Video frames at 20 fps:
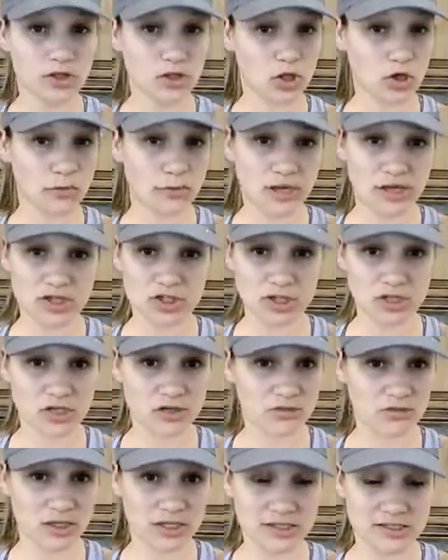low
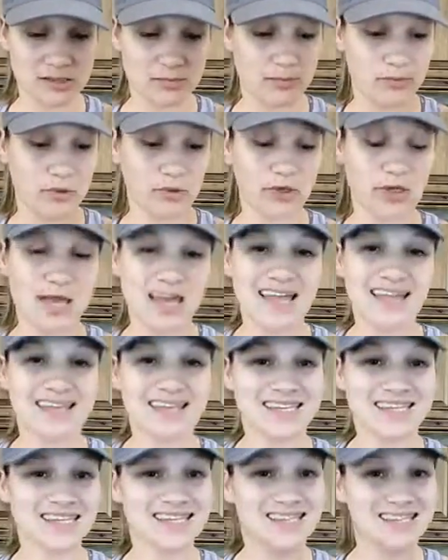budget, really simple.
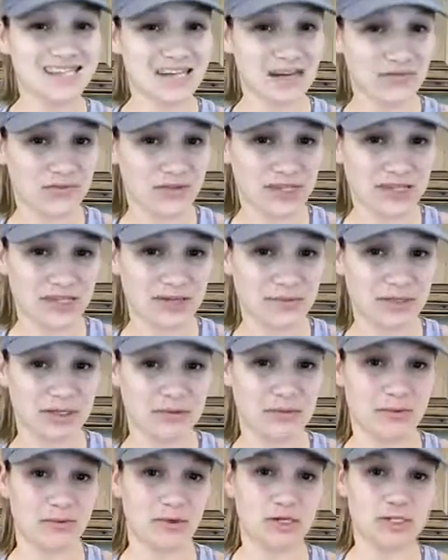This is definitely gonna be a
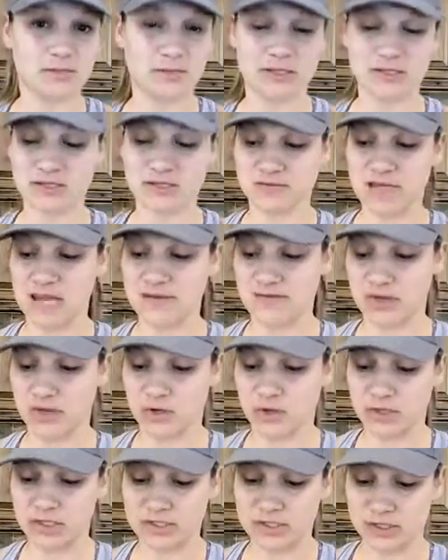little bit more expensive to have
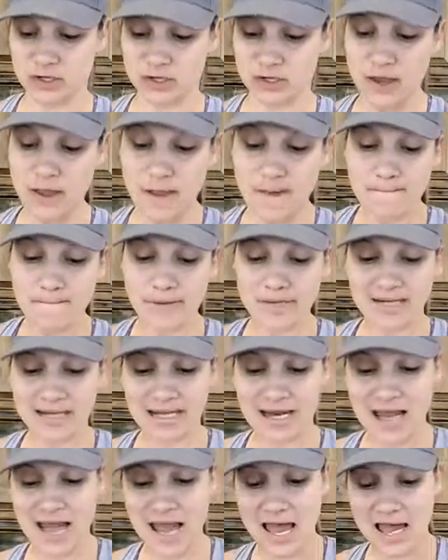that Cuisinart, but
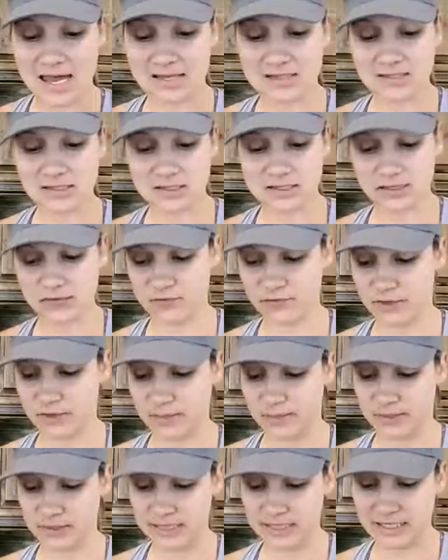it has
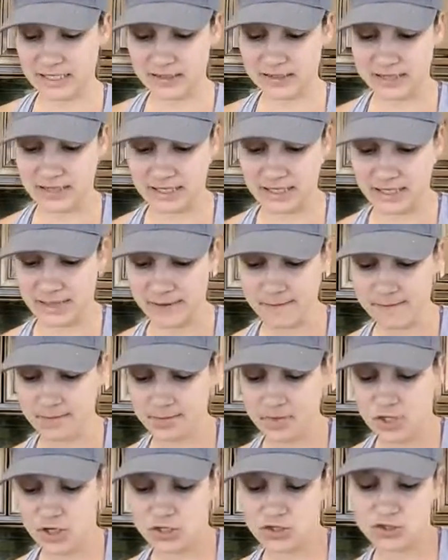different blades in it.
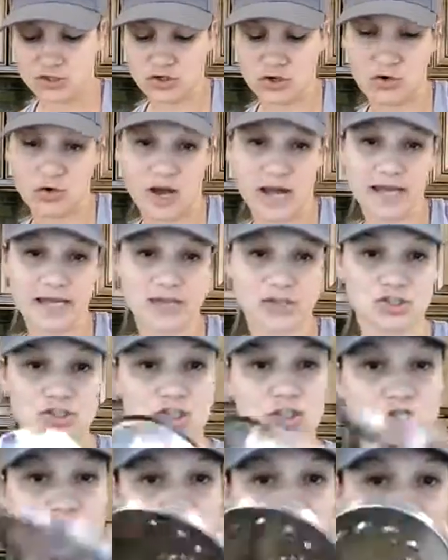So I
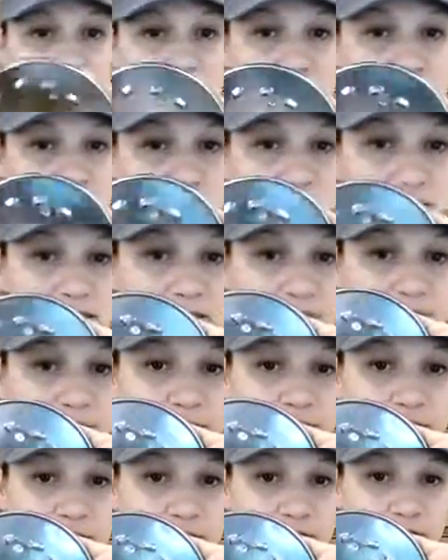actually used this
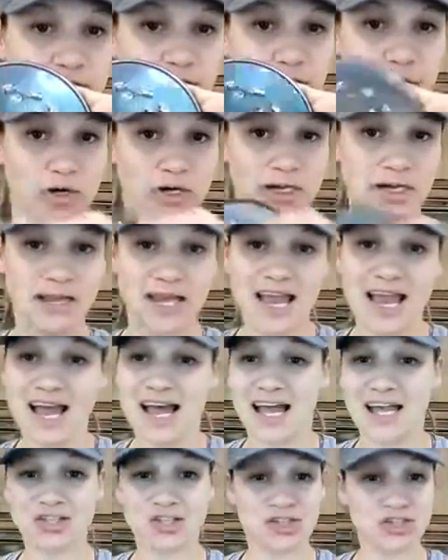blade for it.
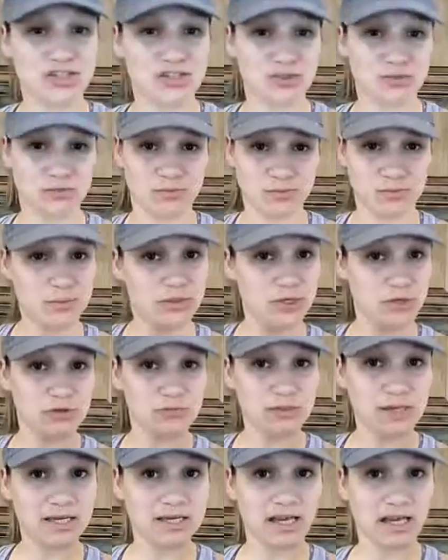I just
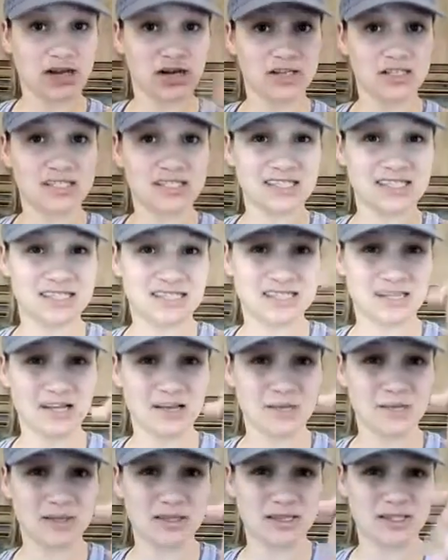peeled my carrots,
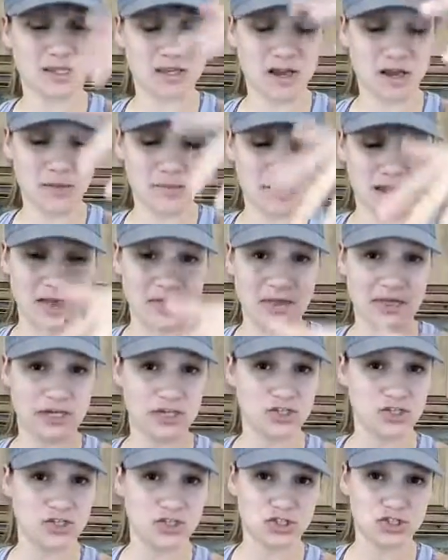stuck them in the top, and then
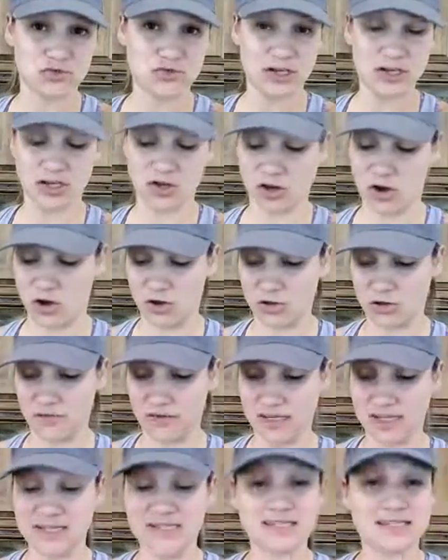it shredded all
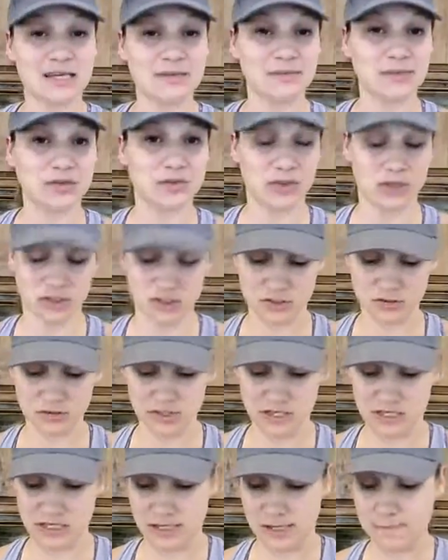of it, and same thing with the
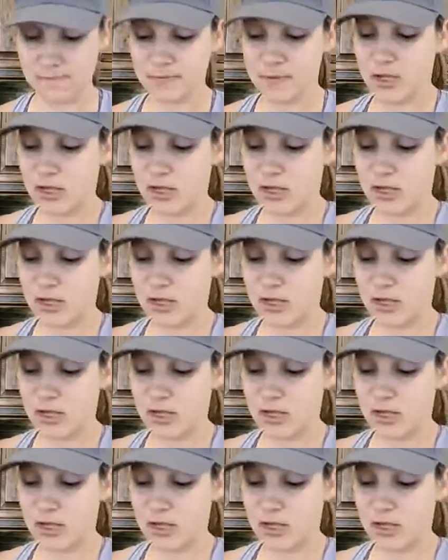zucchini.